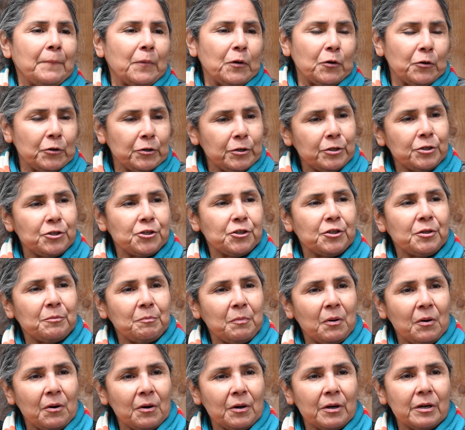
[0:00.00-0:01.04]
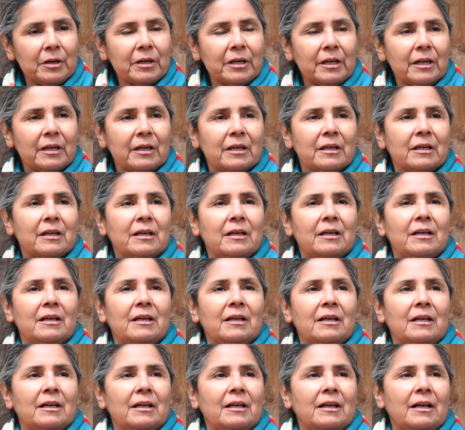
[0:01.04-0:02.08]
urge the park
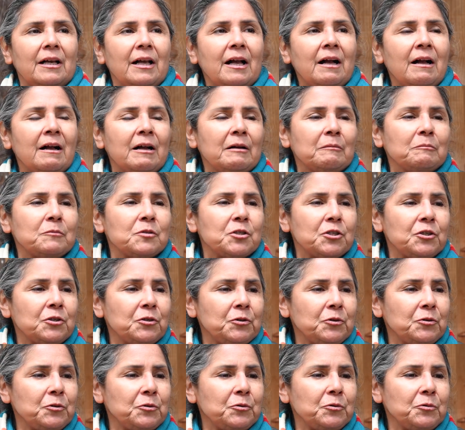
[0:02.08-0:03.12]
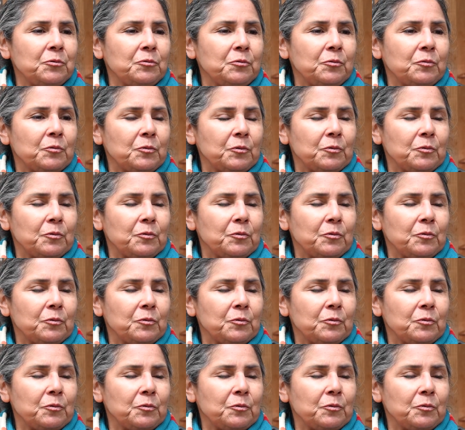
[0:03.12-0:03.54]
to